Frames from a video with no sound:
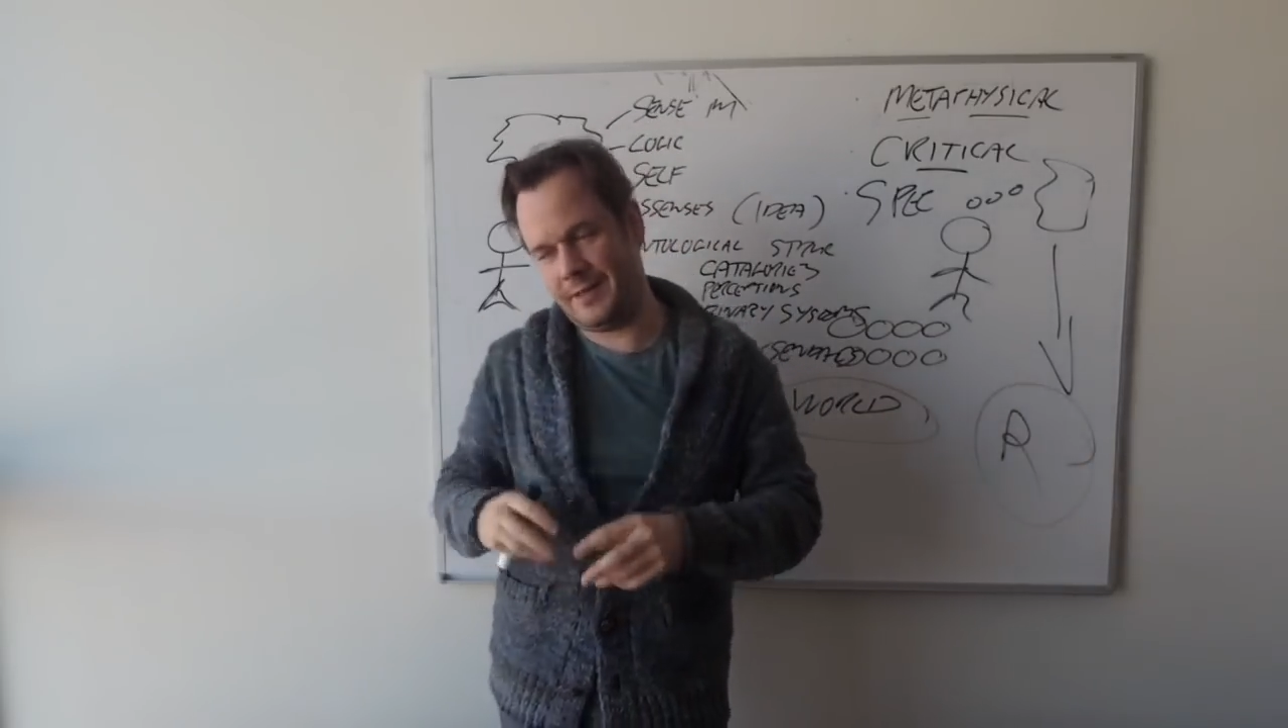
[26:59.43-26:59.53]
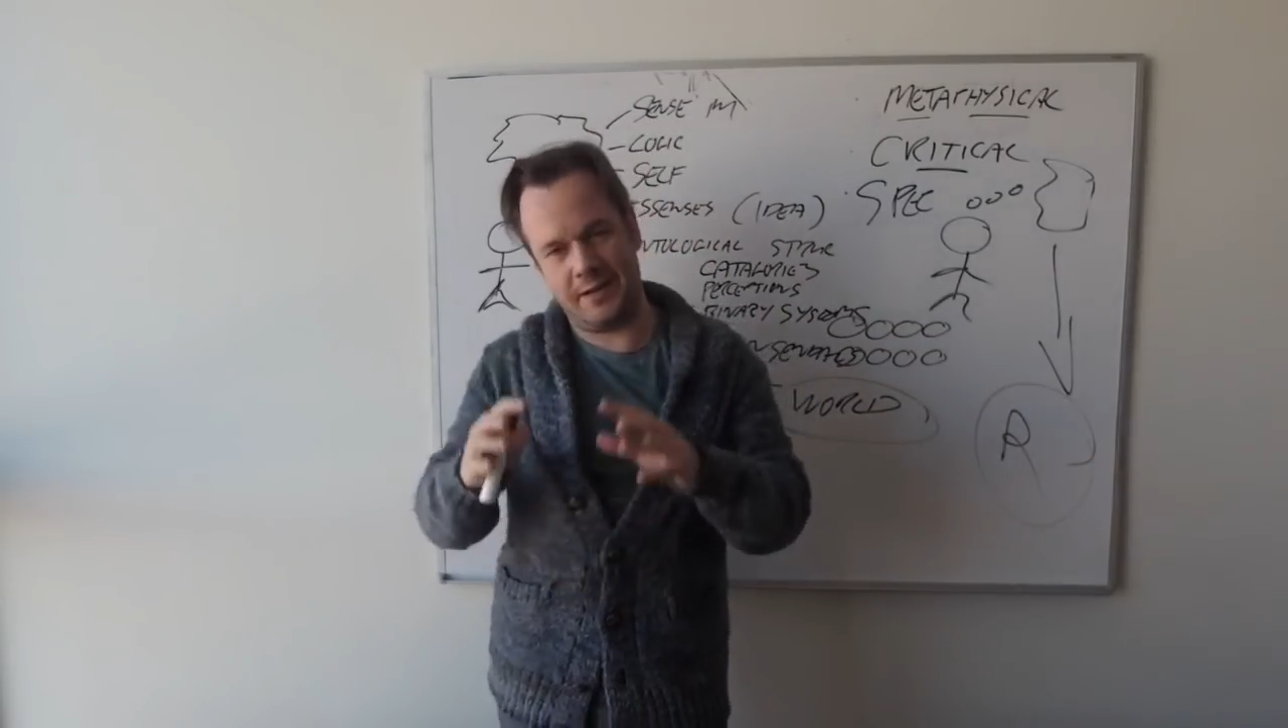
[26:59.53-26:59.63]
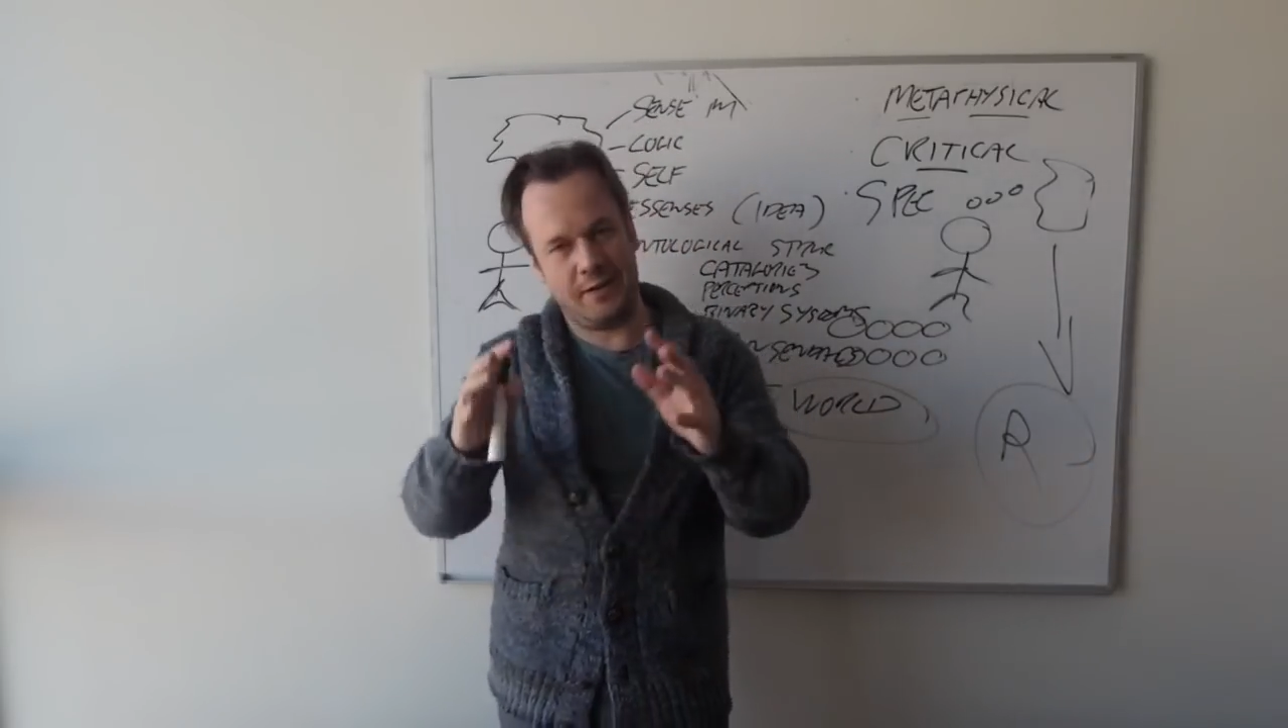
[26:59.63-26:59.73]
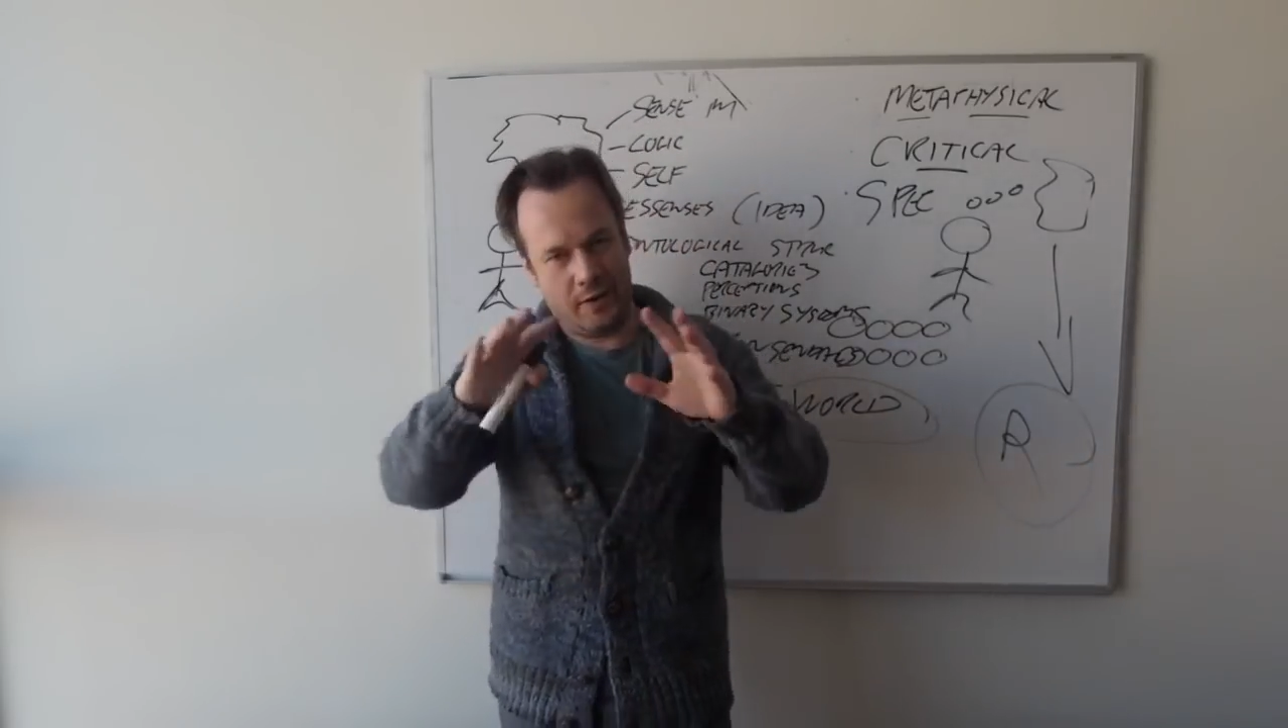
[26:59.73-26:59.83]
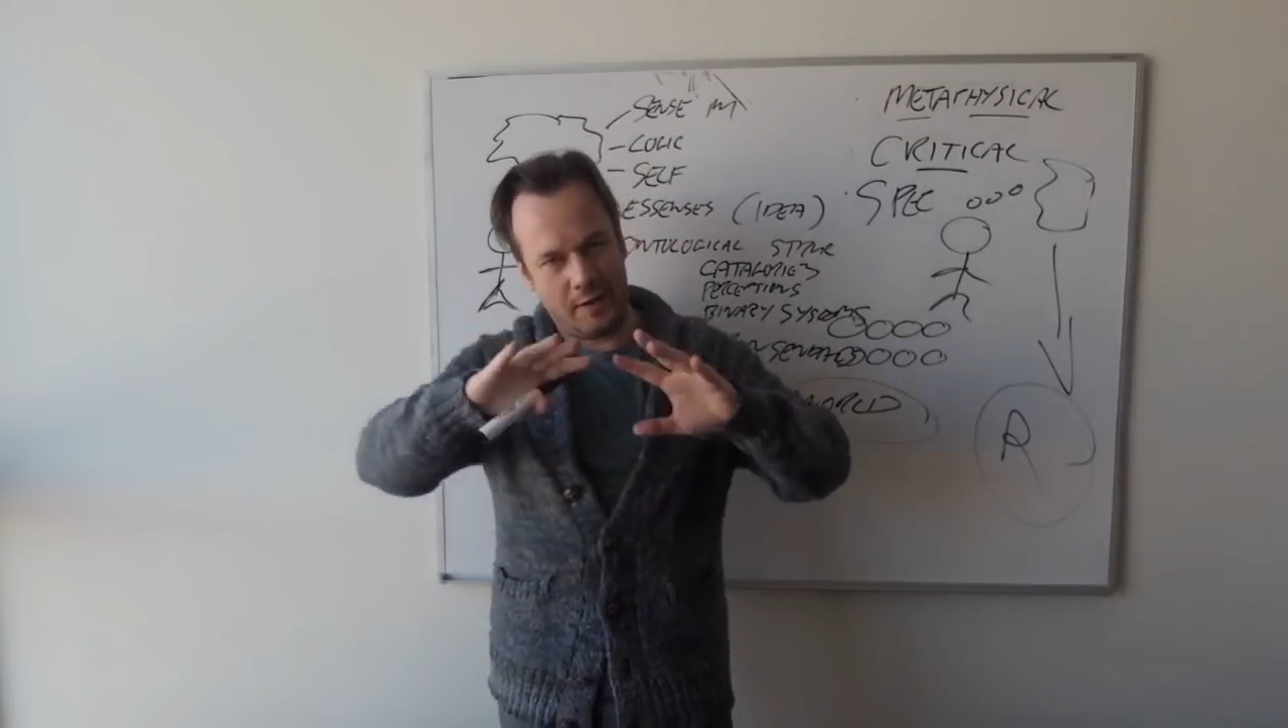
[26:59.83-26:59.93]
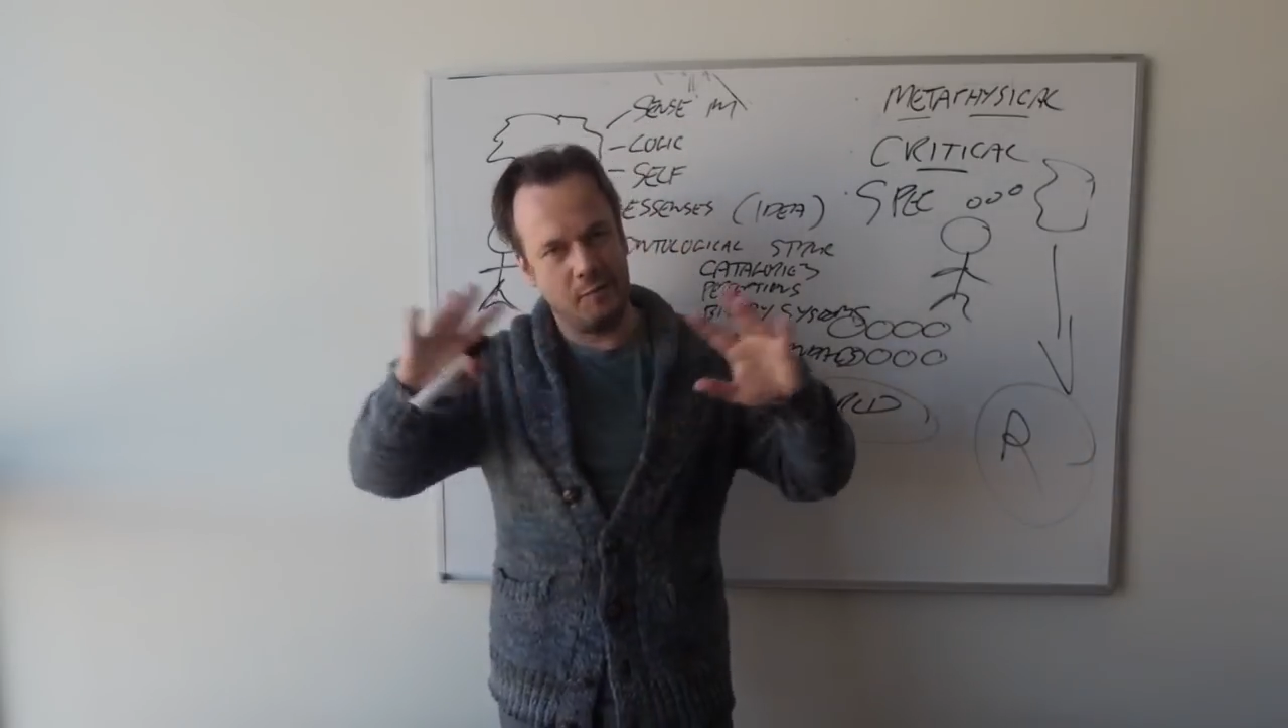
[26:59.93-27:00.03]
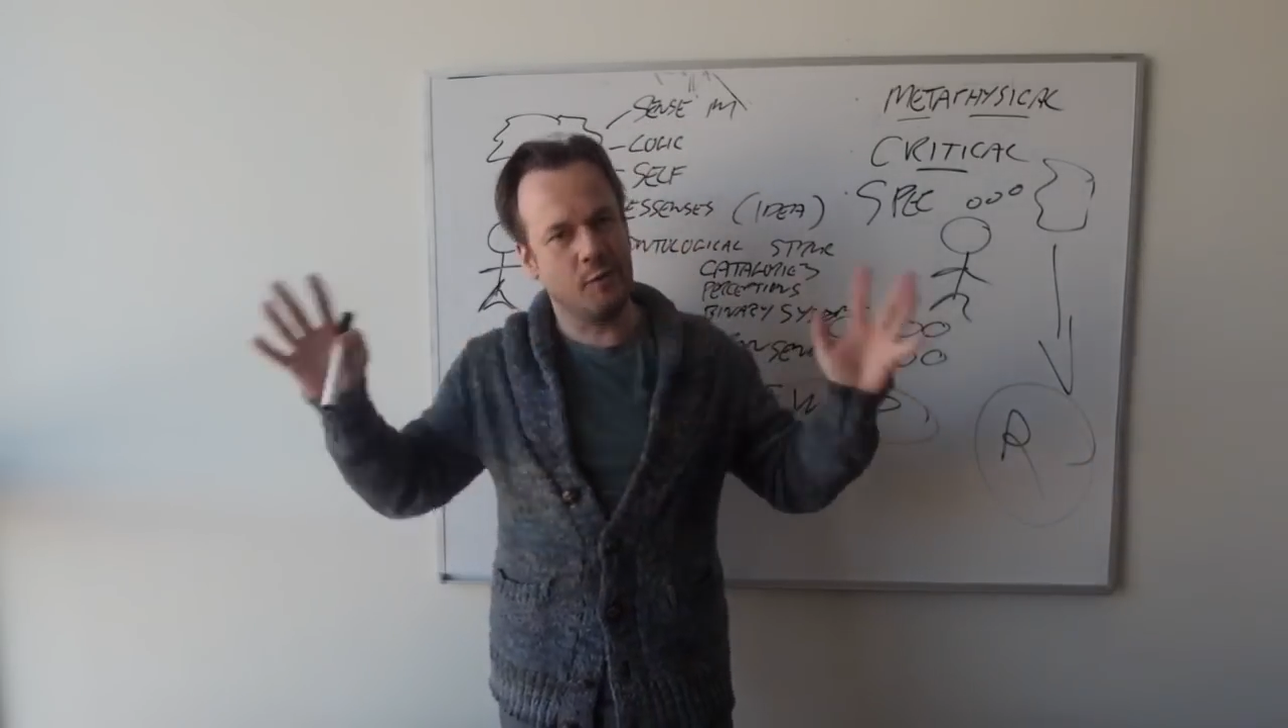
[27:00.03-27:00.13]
There you go,